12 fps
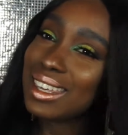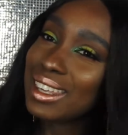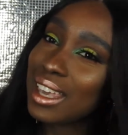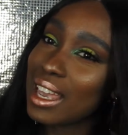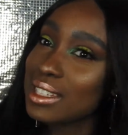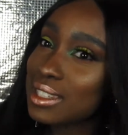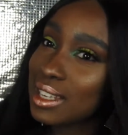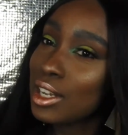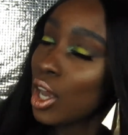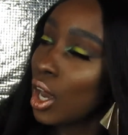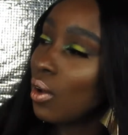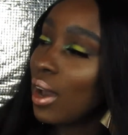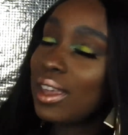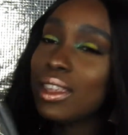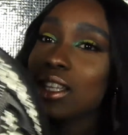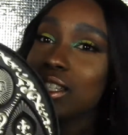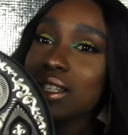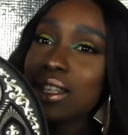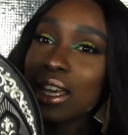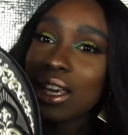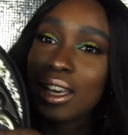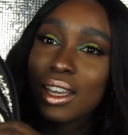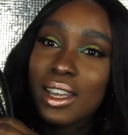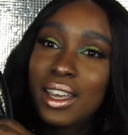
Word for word: Yes and no. I think this is like,